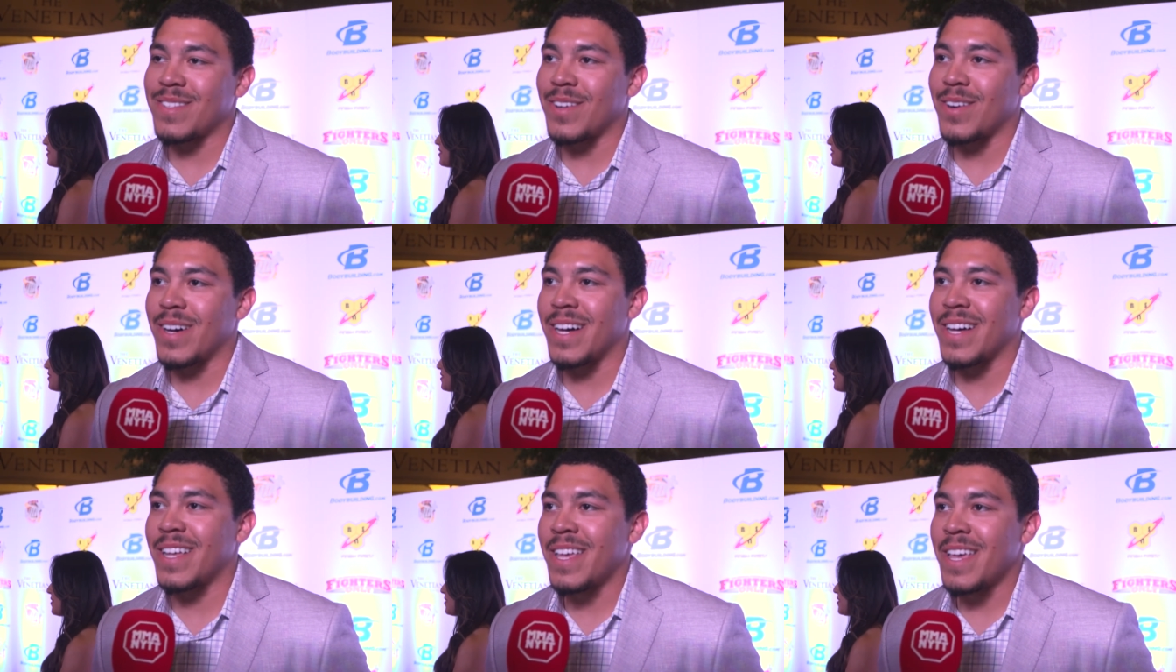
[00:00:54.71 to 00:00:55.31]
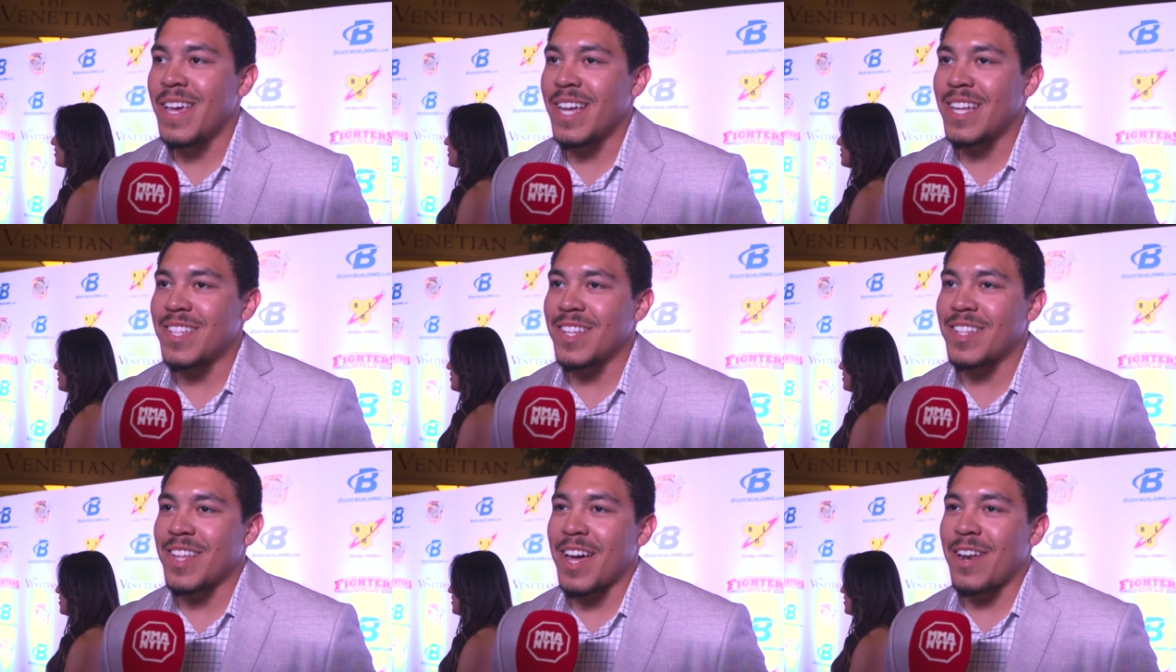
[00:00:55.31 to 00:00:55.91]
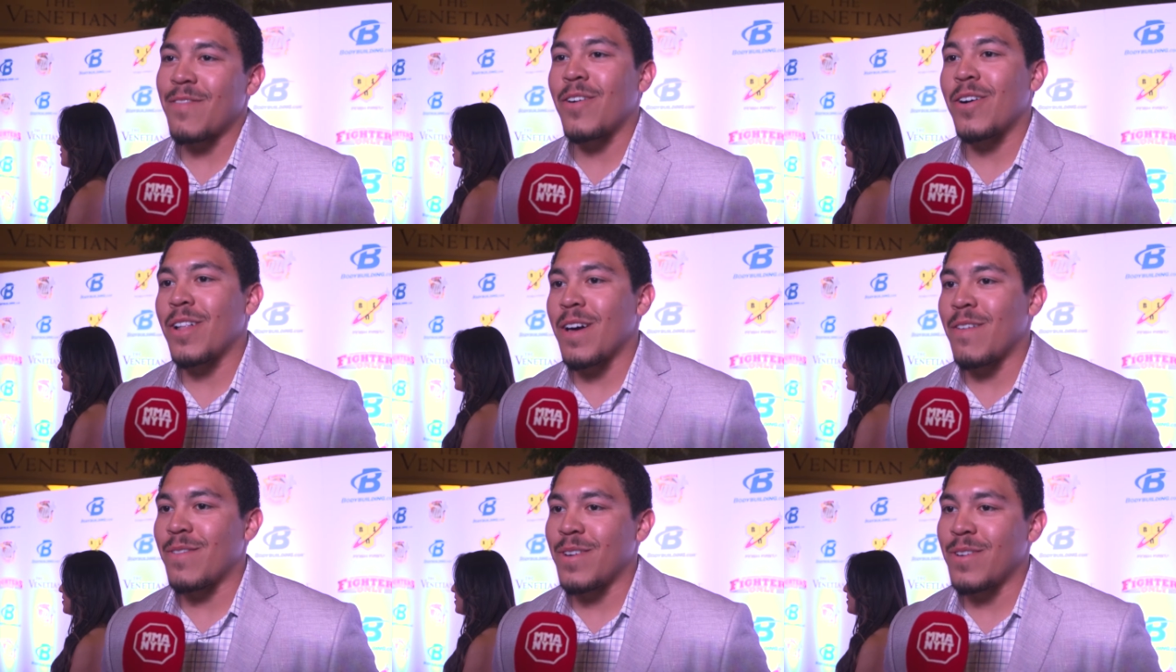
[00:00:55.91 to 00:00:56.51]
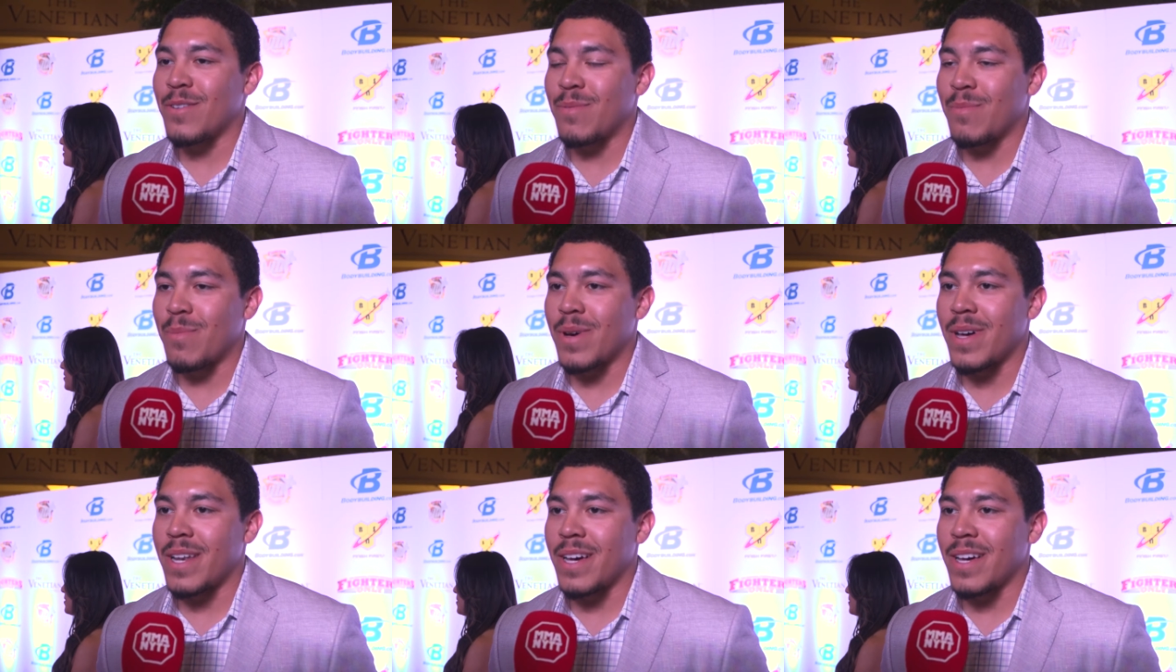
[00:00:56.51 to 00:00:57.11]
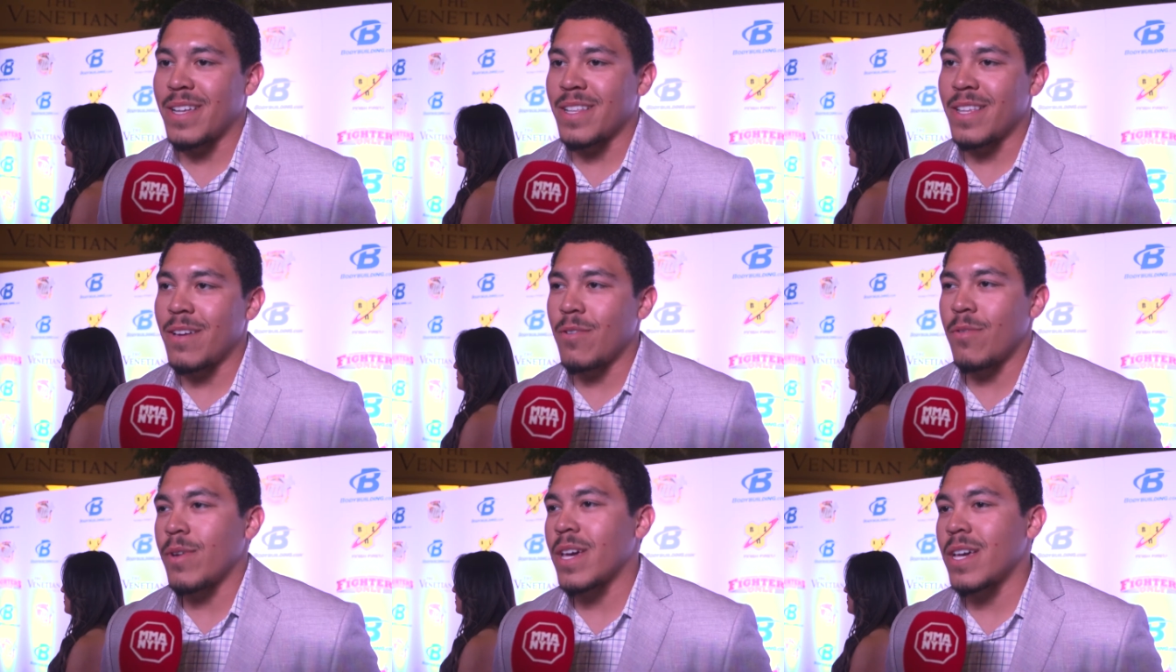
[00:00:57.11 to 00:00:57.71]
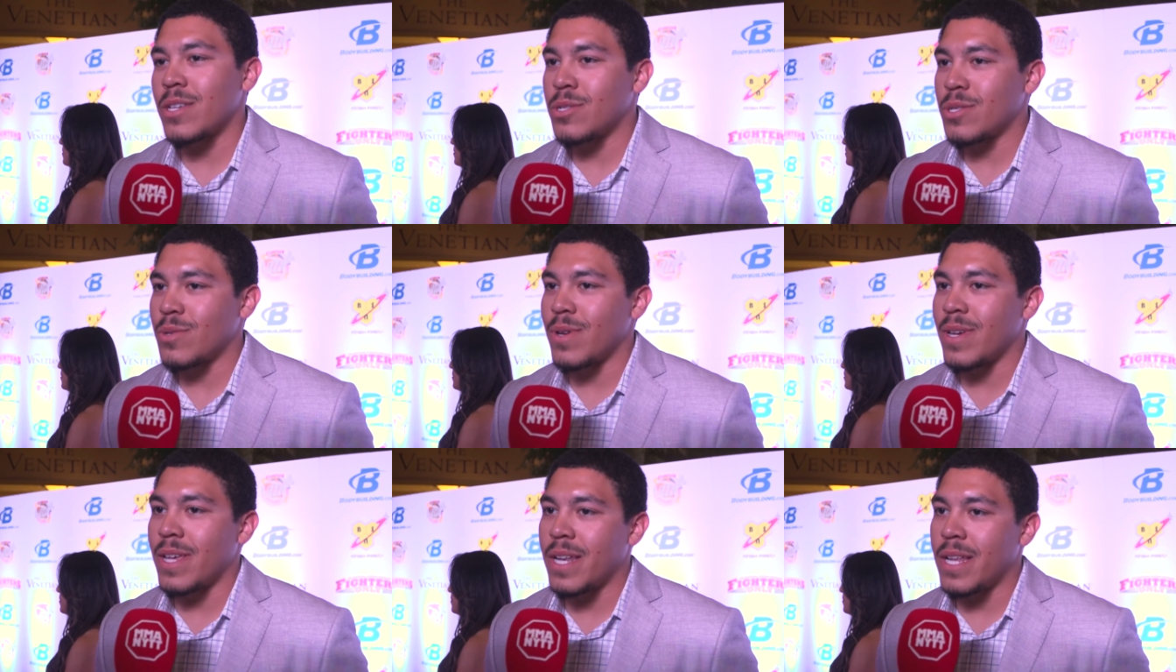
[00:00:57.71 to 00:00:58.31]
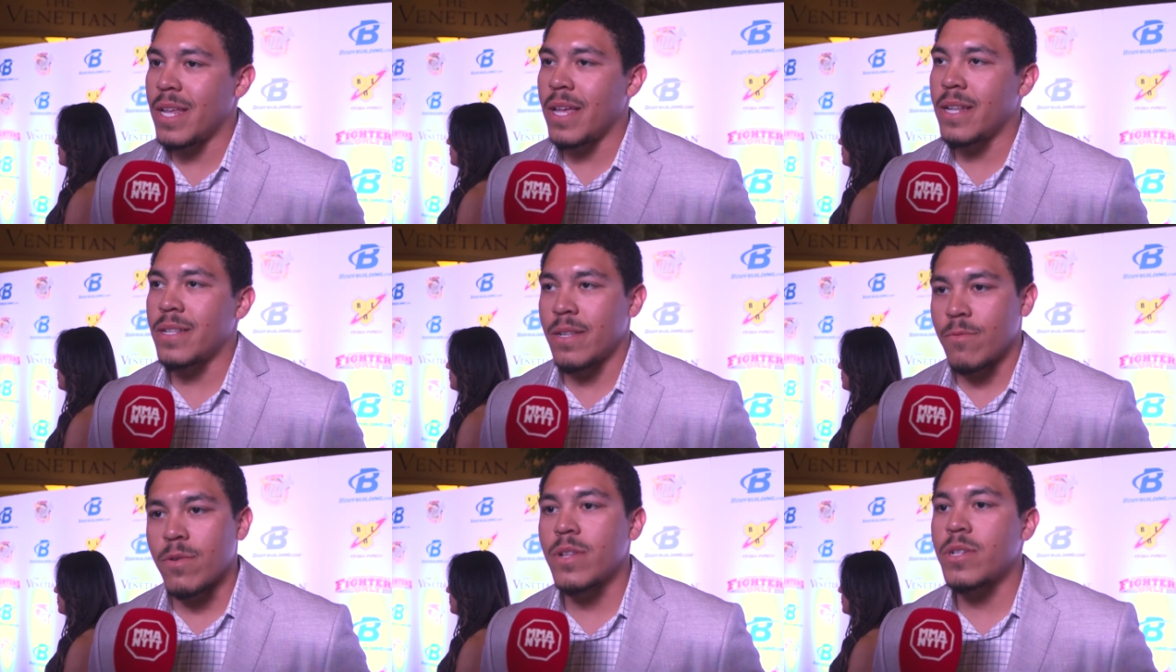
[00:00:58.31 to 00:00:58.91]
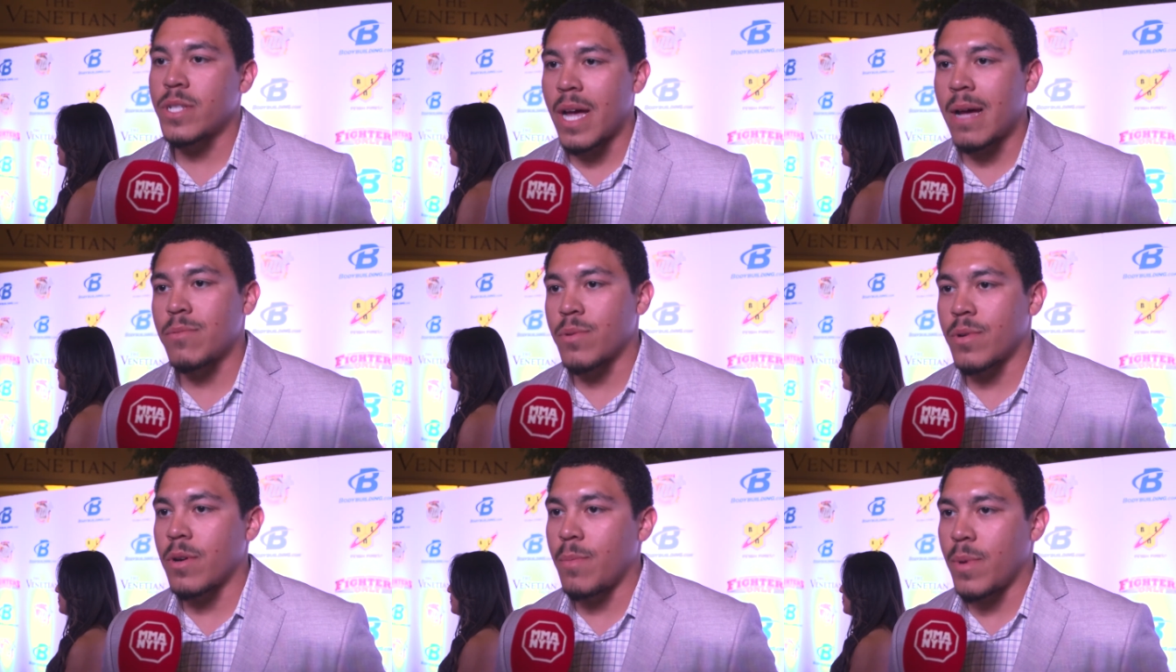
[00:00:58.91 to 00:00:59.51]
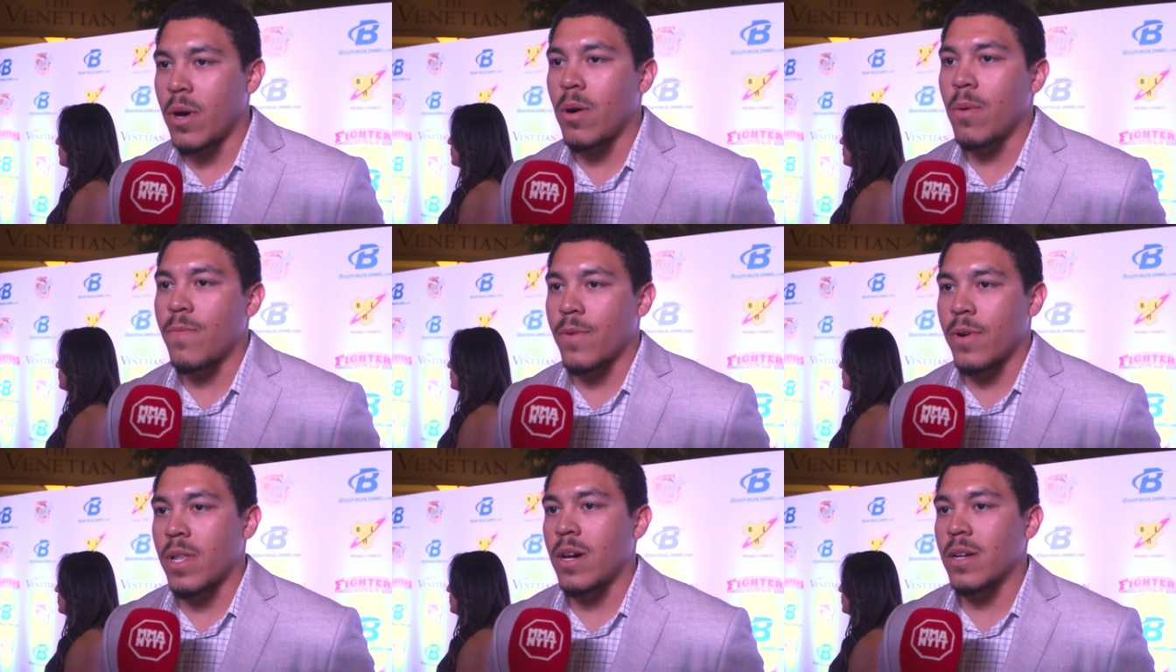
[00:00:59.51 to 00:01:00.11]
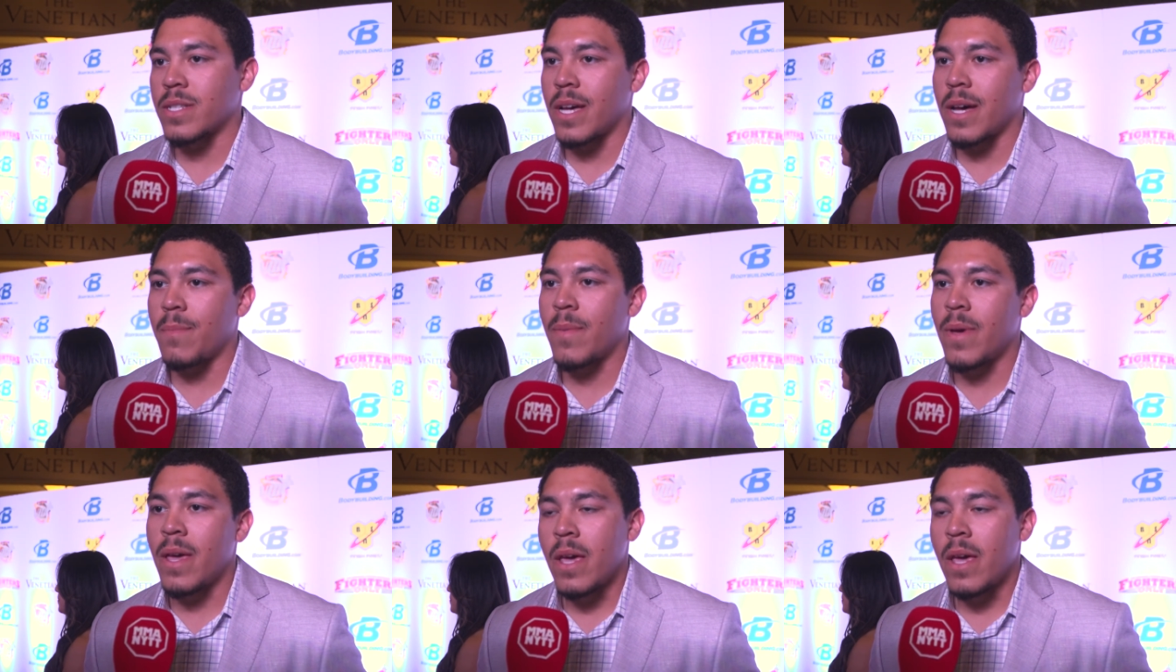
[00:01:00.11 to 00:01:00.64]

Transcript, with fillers: So uh, it's it's kind of all I've known, but uh, we get used to it, and, and there's times where he'll be home for a long time.